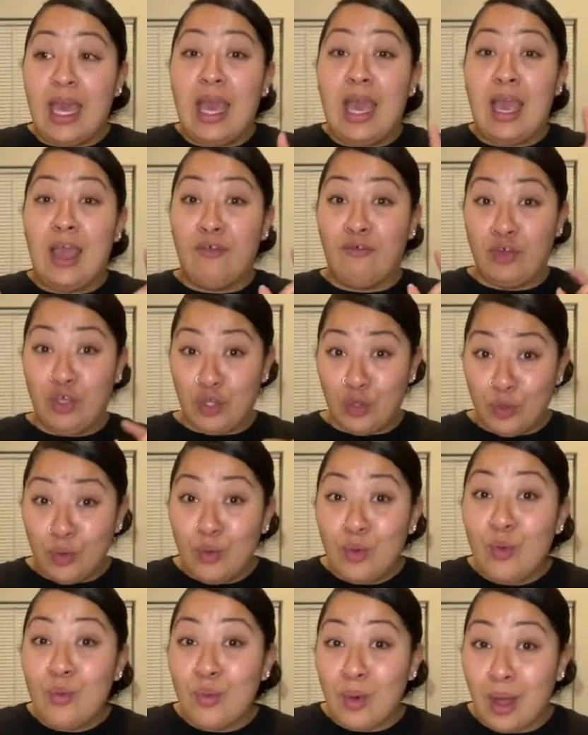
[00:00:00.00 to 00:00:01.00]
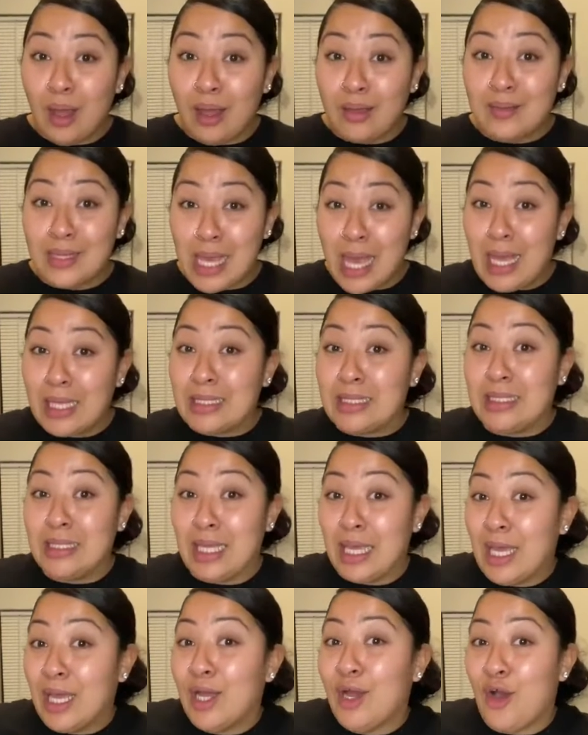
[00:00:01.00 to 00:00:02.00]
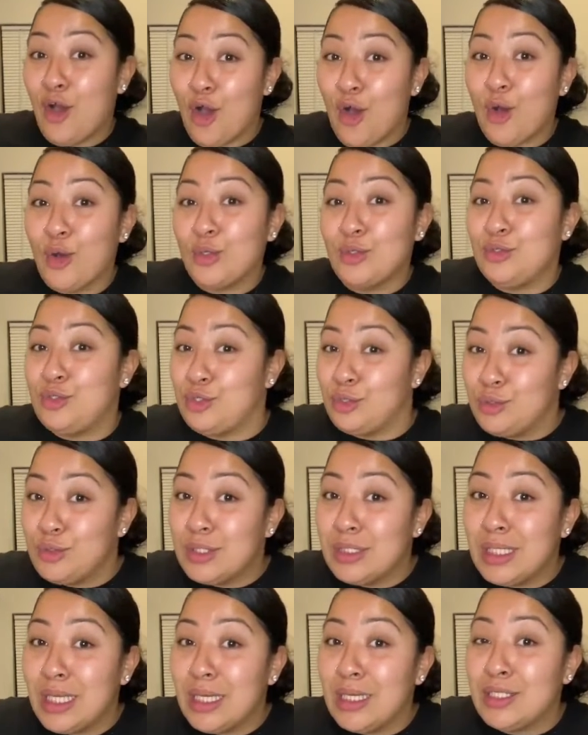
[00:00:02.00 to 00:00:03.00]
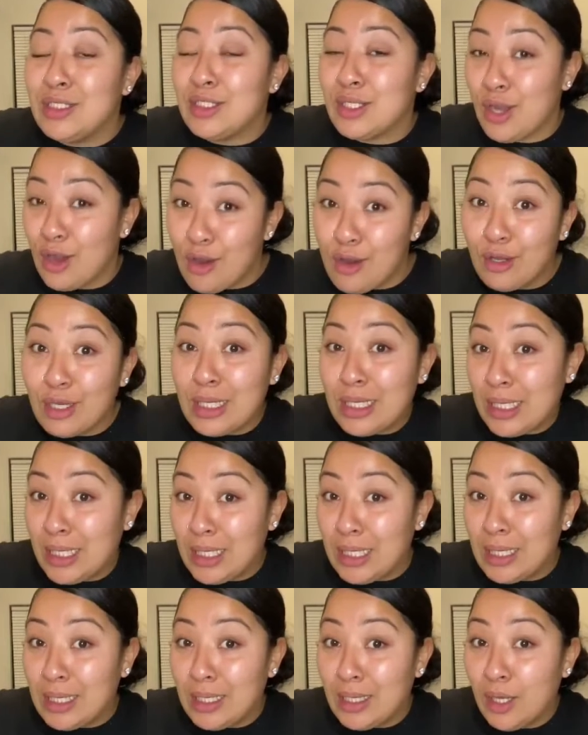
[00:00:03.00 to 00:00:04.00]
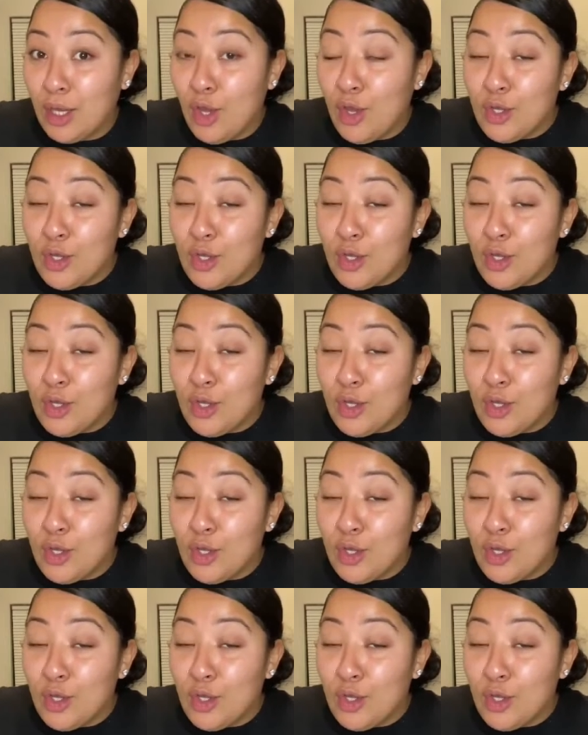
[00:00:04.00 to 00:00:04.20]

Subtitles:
If you want that thick old juicy turkey